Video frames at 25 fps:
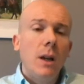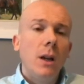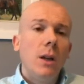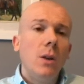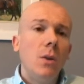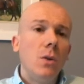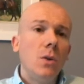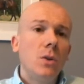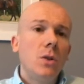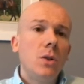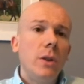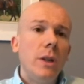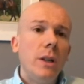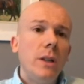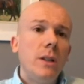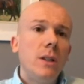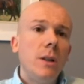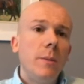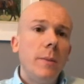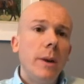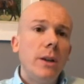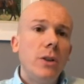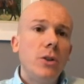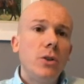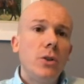You also need to
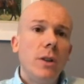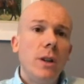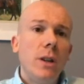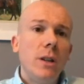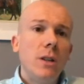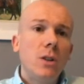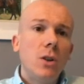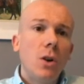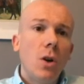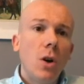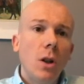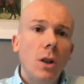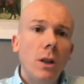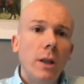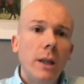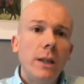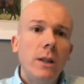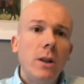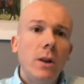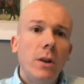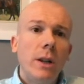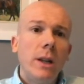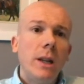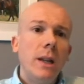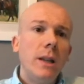make sure that it's got a lid
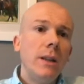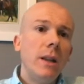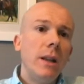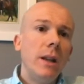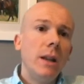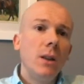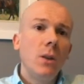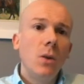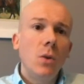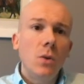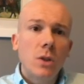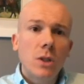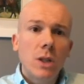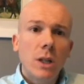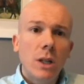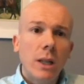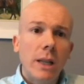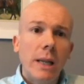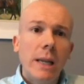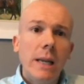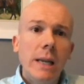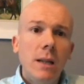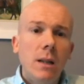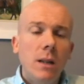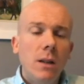on it and that it looks
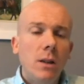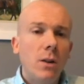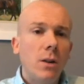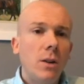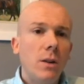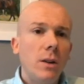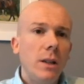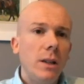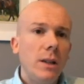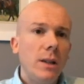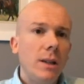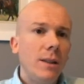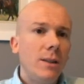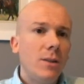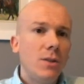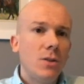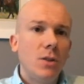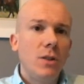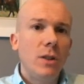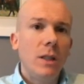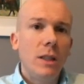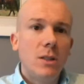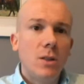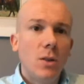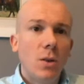clean. You know, it doesn't
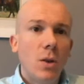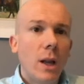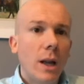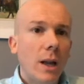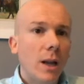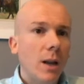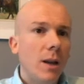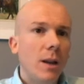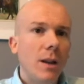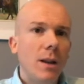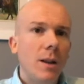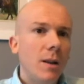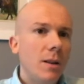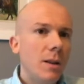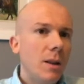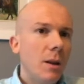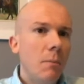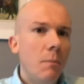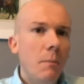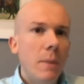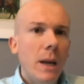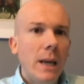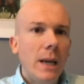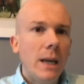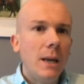need to look like a
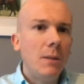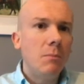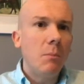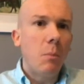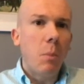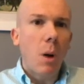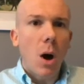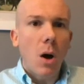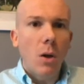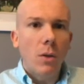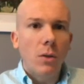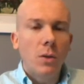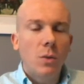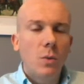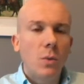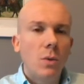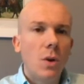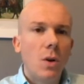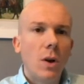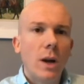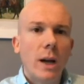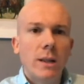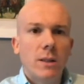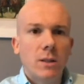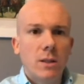minging pond with all
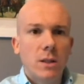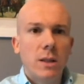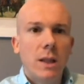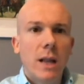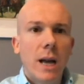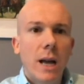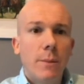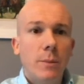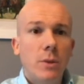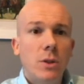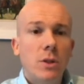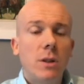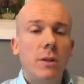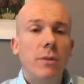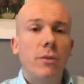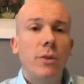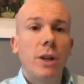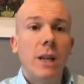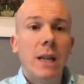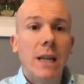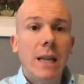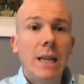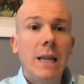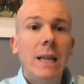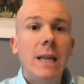kinds of slime and stuff on
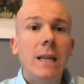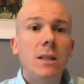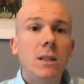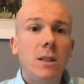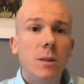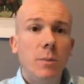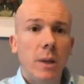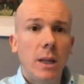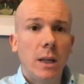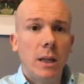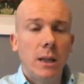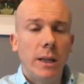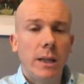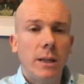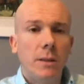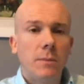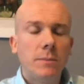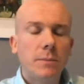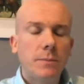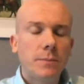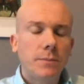it. It needs to be clean.